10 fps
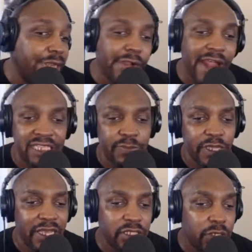grasp
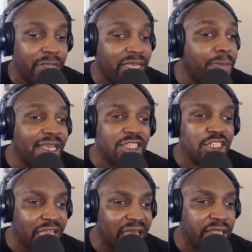it. And so it can be a
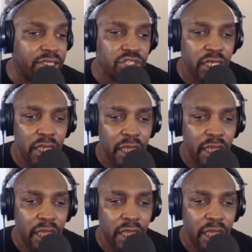challenge.